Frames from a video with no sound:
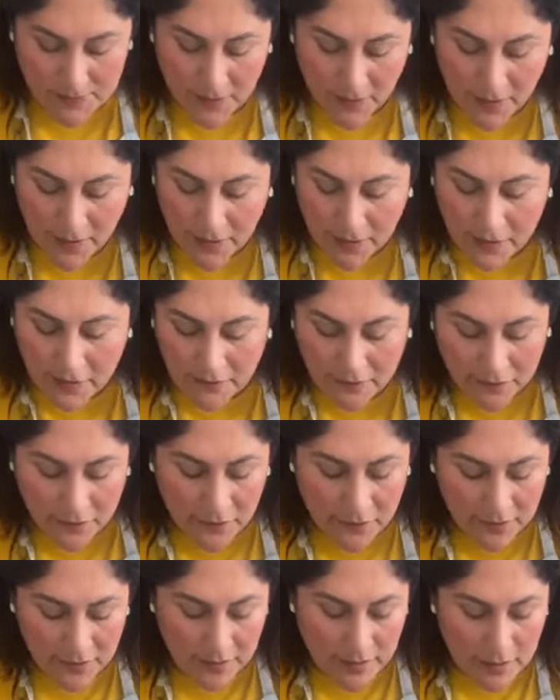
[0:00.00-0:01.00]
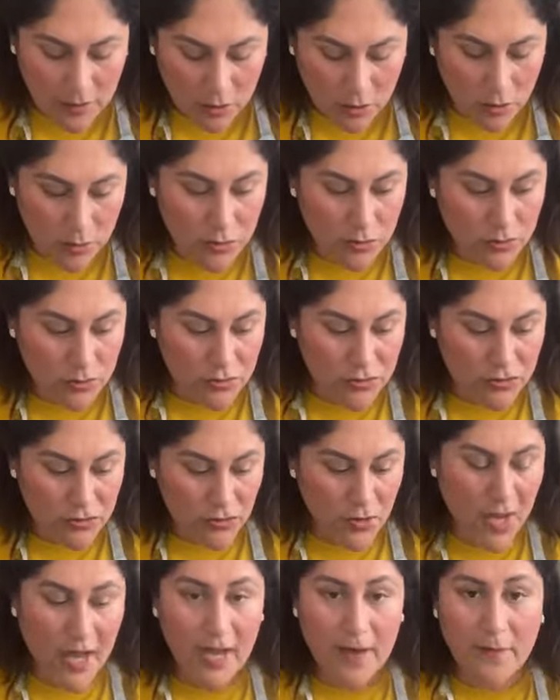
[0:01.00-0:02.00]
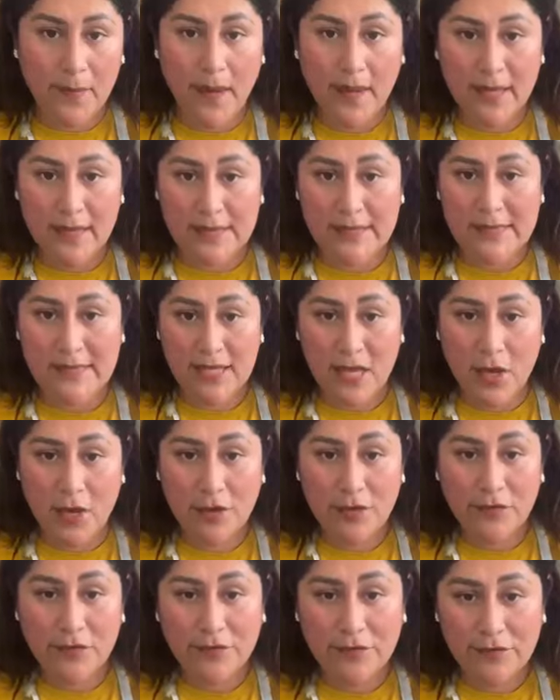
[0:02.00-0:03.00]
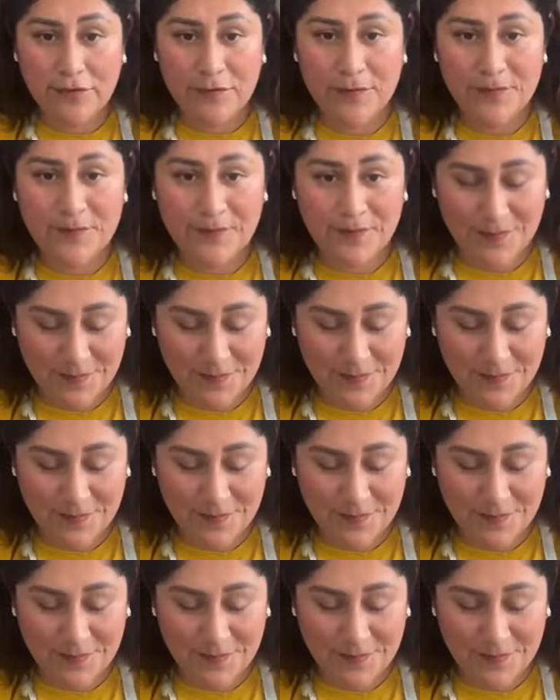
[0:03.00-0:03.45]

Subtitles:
It's better for the glue to dry by itself.